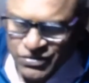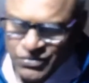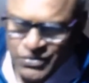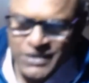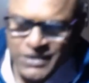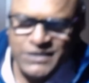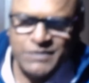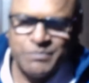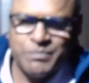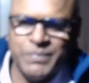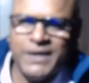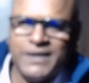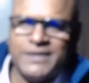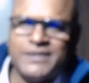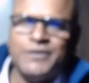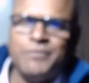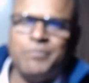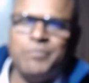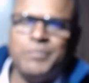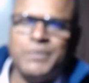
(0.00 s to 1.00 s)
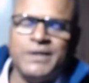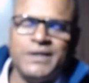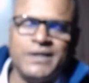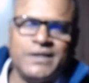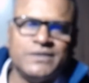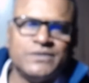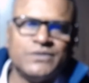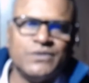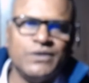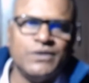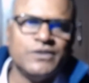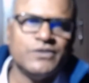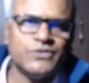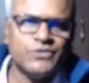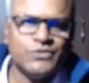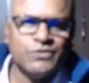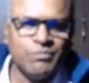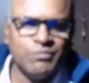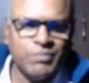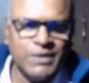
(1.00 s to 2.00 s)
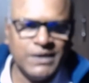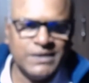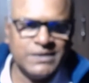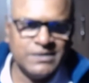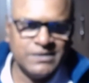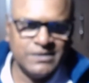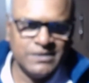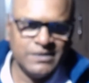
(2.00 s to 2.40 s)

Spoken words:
you respect your parents also, but